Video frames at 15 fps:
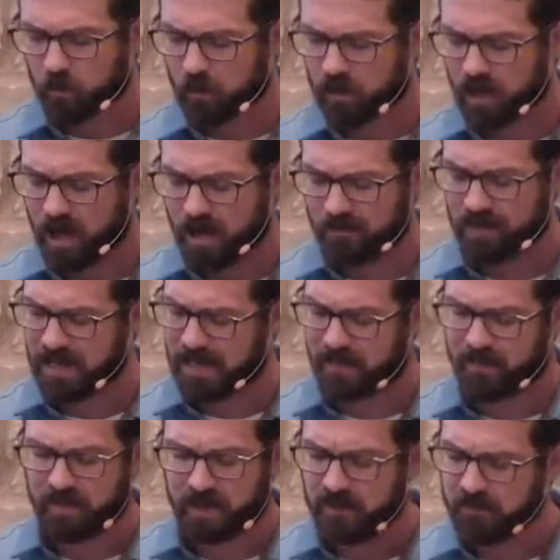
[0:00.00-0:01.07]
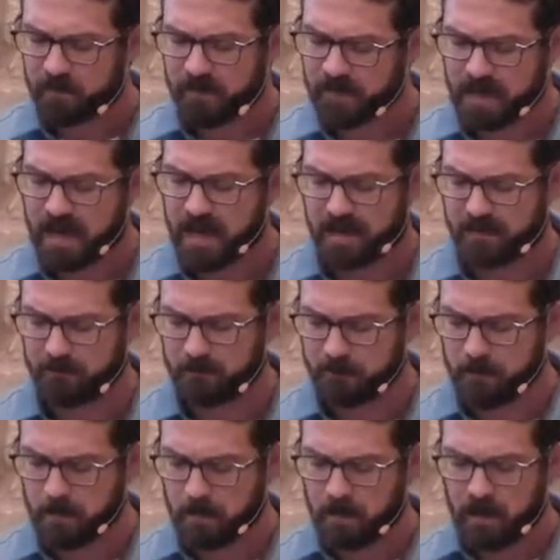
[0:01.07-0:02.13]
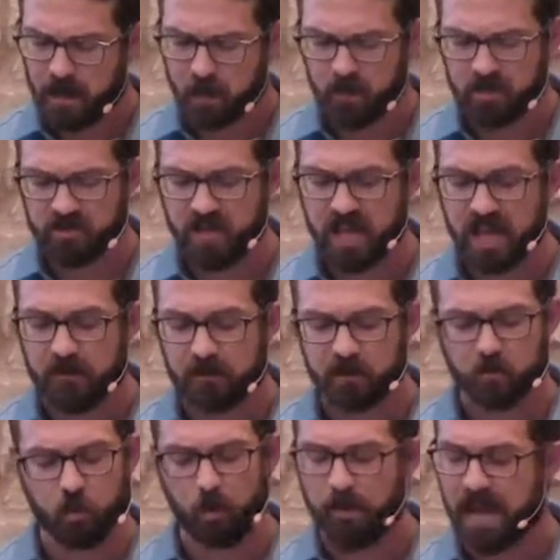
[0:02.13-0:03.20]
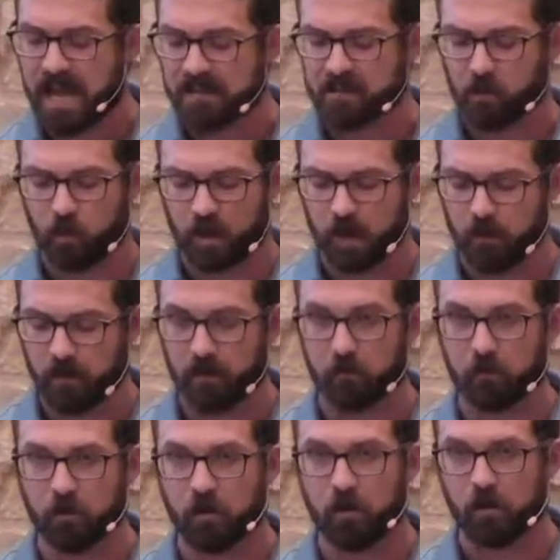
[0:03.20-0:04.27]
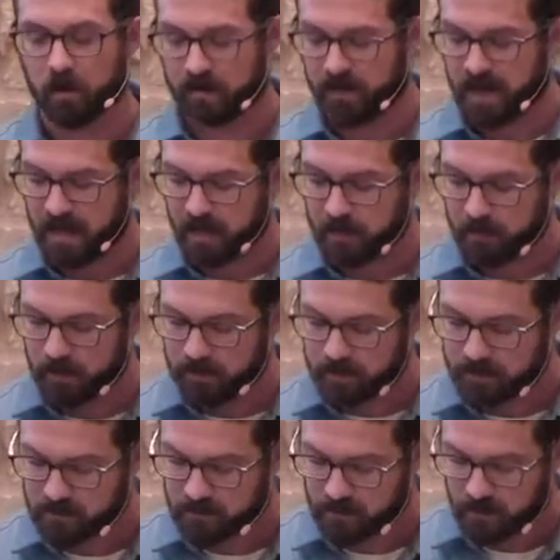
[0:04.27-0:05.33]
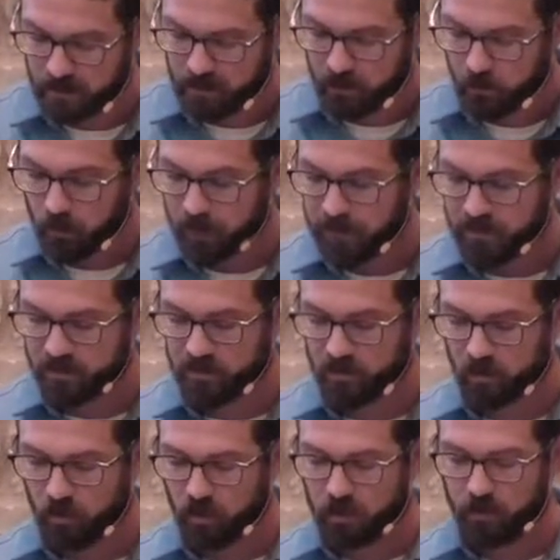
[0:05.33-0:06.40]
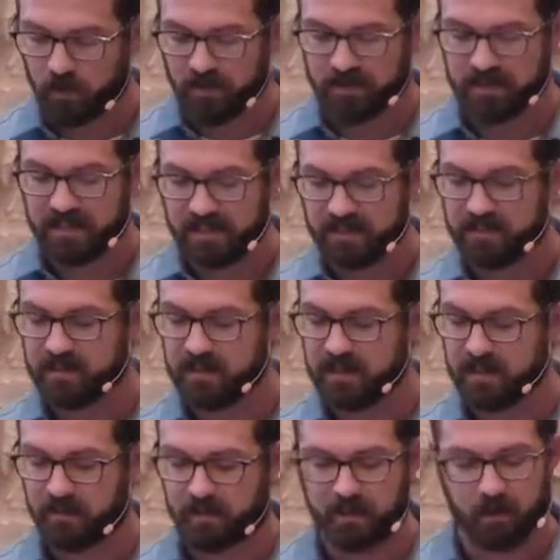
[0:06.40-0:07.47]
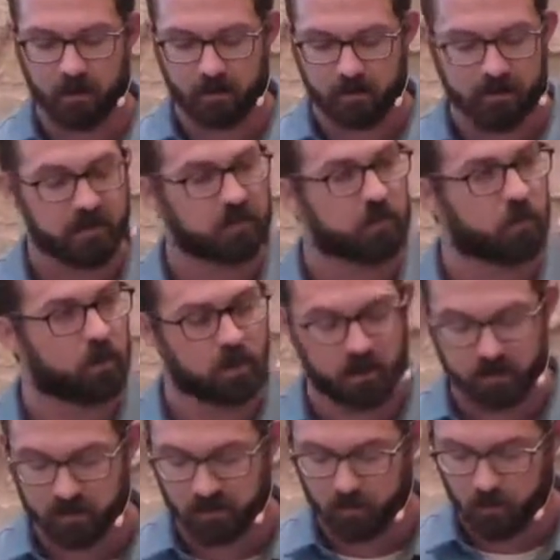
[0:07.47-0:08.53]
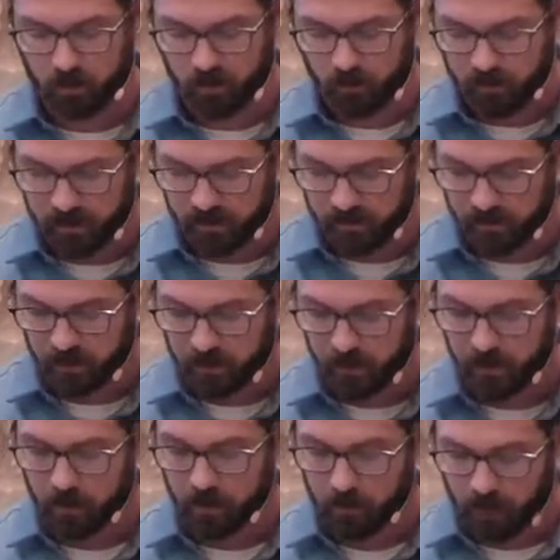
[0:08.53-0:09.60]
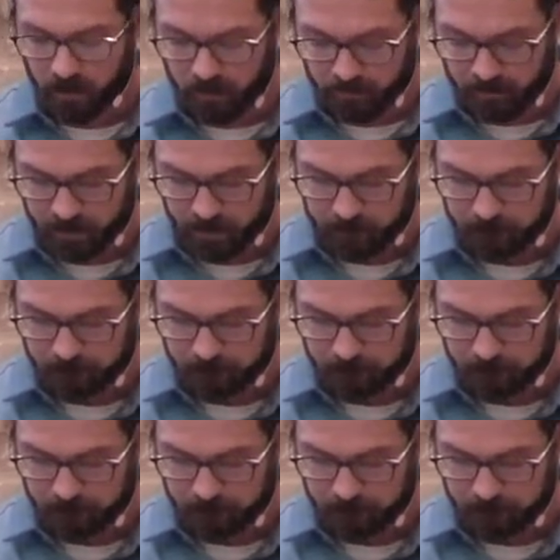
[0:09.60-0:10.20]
come like a thief in the night, in which the heavens will pass away with a roar and the elements will be destroyed with intense heat and the earth and its works will be burned up."